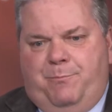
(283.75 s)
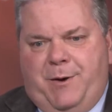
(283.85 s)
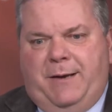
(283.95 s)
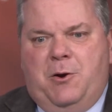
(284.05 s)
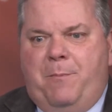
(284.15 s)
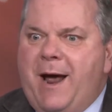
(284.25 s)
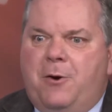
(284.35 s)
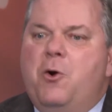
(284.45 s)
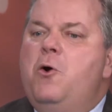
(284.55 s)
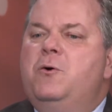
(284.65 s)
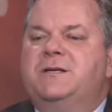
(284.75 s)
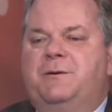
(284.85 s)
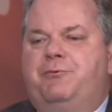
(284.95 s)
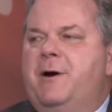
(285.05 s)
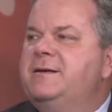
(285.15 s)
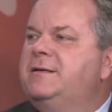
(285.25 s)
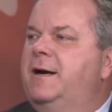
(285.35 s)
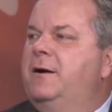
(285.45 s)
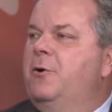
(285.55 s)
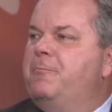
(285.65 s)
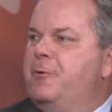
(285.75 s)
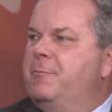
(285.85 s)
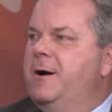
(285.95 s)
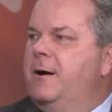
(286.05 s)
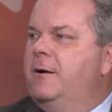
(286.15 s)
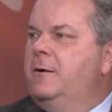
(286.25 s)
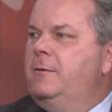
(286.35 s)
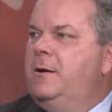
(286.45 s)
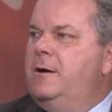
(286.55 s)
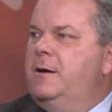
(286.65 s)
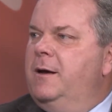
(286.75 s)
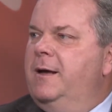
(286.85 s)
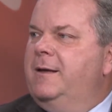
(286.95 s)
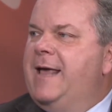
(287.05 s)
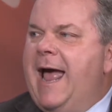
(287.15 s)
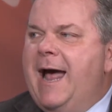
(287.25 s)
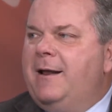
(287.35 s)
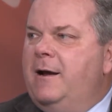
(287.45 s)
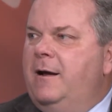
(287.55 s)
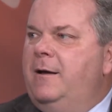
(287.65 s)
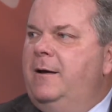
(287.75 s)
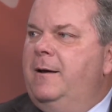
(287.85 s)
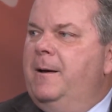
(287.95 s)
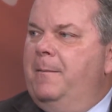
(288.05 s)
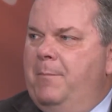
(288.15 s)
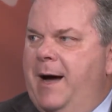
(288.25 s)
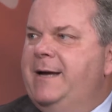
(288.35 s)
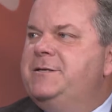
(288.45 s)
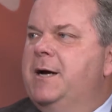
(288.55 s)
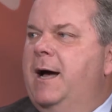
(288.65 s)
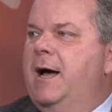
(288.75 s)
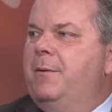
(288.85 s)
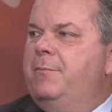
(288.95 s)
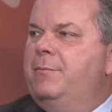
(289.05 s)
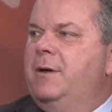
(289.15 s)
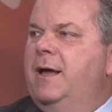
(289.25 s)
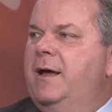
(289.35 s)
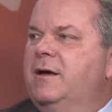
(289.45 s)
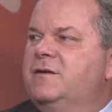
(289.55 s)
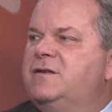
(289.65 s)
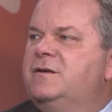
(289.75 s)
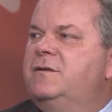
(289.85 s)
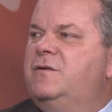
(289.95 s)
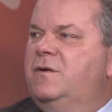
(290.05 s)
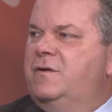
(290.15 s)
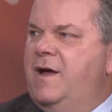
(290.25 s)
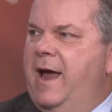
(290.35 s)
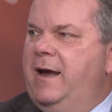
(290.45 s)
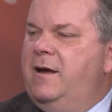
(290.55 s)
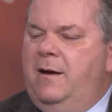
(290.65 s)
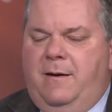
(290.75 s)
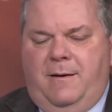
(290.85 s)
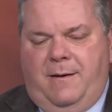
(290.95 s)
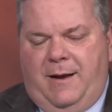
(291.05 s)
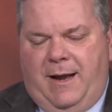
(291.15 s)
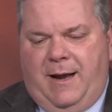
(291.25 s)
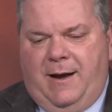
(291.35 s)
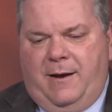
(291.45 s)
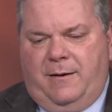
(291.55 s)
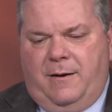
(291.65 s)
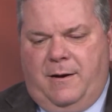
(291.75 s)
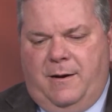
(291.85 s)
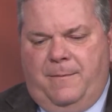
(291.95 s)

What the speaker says: But no matter who is the president or premier in Canada, my job is to take and